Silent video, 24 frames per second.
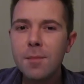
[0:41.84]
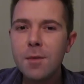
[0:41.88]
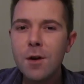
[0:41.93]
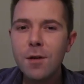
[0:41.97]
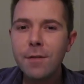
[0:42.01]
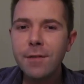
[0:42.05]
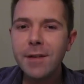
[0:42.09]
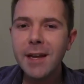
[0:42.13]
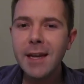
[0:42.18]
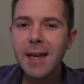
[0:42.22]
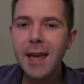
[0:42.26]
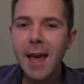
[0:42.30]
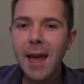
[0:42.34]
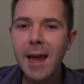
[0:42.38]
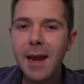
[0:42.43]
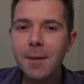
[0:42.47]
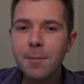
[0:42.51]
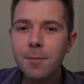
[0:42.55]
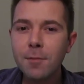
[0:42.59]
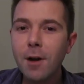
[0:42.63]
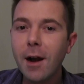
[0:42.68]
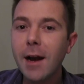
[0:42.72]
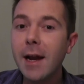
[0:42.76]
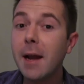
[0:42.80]
The movie
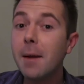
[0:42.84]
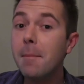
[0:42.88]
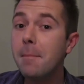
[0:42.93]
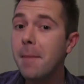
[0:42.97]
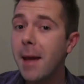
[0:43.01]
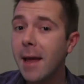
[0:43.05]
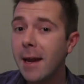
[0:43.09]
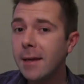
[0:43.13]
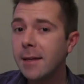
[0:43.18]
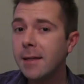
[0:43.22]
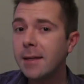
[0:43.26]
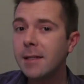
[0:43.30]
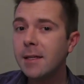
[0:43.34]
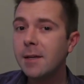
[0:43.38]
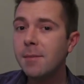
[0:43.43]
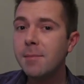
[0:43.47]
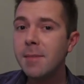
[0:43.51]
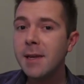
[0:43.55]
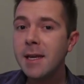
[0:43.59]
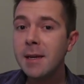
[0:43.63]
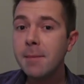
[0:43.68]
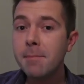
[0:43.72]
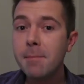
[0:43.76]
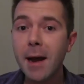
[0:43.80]
came recommended to
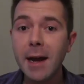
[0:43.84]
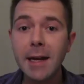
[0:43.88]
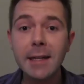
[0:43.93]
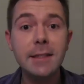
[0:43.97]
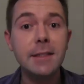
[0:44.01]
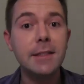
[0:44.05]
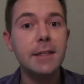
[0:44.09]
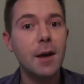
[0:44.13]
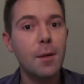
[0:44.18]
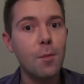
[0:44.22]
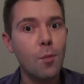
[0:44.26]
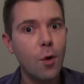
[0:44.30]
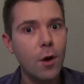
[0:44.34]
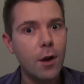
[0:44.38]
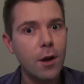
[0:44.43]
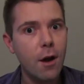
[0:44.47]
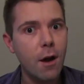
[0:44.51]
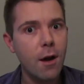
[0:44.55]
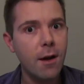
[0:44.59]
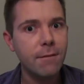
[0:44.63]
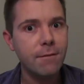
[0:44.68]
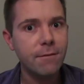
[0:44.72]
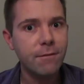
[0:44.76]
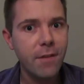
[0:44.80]
me by someone
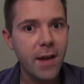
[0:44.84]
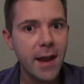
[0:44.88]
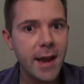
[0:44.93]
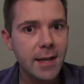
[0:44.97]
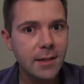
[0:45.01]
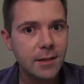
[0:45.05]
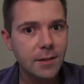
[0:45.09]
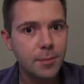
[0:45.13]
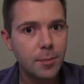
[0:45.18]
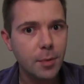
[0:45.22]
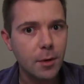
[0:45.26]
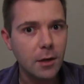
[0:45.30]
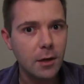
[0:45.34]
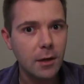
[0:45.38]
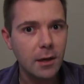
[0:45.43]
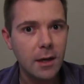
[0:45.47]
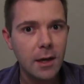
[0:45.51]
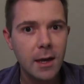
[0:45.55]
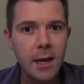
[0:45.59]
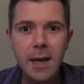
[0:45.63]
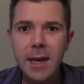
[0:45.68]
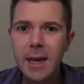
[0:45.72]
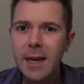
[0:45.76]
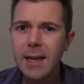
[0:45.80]
on Facebook.
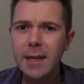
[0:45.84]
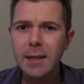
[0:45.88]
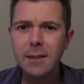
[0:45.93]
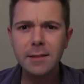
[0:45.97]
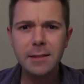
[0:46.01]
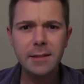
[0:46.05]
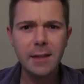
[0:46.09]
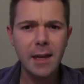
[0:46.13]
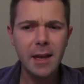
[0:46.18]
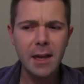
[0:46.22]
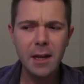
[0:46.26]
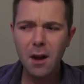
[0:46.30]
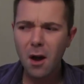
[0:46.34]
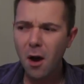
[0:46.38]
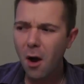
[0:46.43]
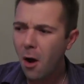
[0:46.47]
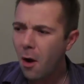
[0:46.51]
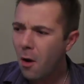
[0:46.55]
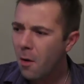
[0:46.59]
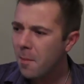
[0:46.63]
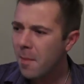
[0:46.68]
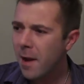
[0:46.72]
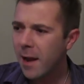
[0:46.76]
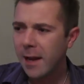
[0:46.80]
He said,
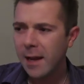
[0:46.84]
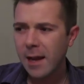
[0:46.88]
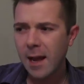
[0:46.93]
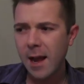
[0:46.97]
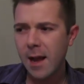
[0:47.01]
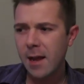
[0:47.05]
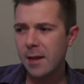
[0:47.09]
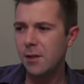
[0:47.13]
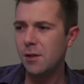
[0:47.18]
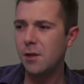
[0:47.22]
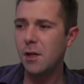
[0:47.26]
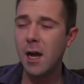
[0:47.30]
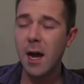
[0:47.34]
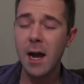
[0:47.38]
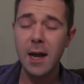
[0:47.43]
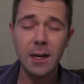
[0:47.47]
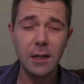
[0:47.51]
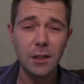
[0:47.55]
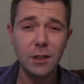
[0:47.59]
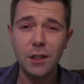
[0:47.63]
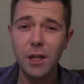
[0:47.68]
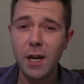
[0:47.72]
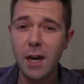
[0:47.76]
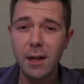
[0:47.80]
"Oh my god, you
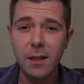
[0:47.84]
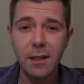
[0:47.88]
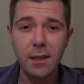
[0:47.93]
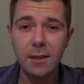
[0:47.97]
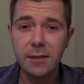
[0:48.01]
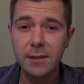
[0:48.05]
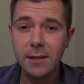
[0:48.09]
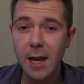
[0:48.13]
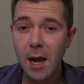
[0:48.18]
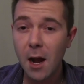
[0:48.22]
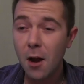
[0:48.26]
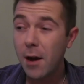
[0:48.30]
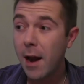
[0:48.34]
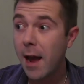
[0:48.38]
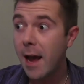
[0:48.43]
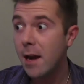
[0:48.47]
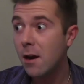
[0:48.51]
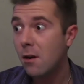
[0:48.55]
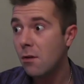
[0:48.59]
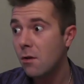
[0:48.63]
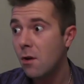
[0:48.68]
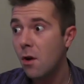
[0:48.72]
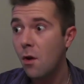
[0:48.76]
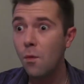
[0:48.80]
gotta check this out. I
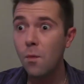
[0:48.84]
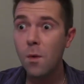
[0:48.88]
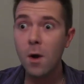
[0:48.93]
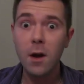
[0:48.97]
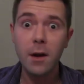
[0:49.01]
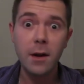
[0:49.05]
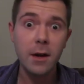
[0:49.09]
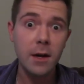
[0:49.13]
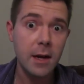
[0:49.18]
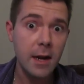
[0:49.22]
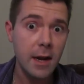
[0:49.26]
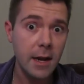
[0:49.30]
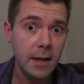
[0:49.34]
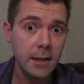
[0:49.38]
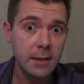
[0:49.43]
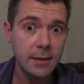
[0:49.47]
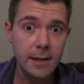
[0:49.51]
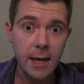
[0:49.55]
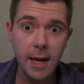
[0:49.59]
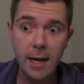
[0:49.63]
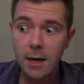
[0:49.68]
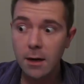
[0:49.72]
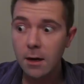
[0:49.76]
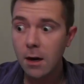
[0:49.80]
don't know what it
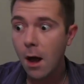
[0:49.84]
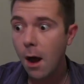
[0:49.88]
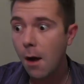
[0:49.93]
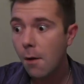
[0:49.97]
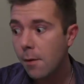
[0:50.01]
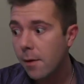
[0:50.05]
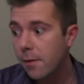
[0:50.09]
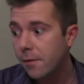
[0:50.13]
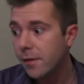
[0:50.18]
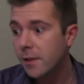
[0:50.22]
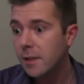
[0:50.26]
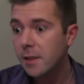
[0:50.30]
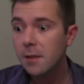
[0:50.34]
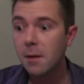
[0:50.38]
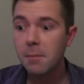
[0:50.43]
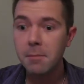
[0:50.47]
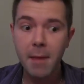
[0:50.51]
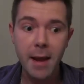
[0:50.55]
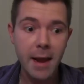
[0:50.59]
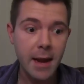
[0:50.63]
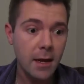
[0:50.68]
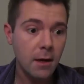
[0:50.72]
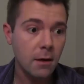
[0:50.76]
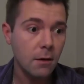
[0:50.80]
is. I don't know if it's a
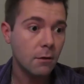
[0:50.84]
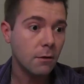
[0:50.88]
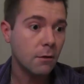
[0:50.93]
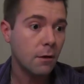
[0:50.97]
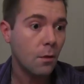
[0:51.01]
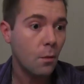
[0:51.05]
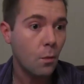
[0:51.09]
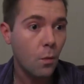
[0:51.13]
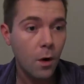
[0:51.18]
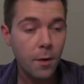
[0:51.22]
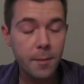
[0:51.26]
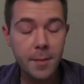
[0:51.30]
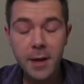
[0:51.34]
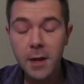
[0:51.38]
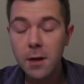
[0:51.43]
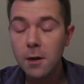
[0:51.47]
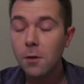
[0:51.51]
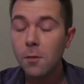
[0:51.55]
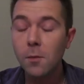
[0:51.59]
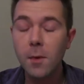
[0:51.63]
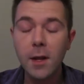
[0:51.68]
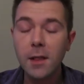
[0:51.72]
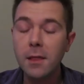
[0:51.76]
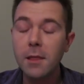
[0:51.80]
man or a woman
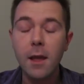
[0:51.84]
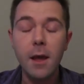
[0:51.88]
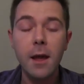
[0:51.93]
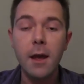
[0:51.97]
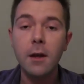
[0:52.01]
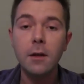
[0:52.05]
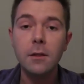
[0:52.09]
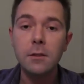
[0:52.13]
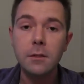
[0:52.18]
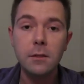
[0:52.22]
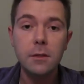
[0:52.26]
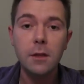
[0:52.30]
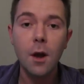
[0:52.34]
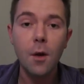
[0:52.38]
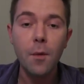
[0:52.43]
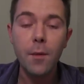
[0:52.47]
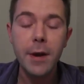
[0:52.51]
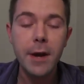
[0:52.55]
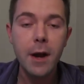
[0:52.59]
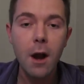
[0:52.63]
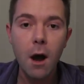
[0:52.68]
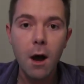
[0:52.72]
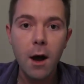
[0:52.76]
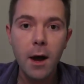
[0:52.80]
or what the hell's going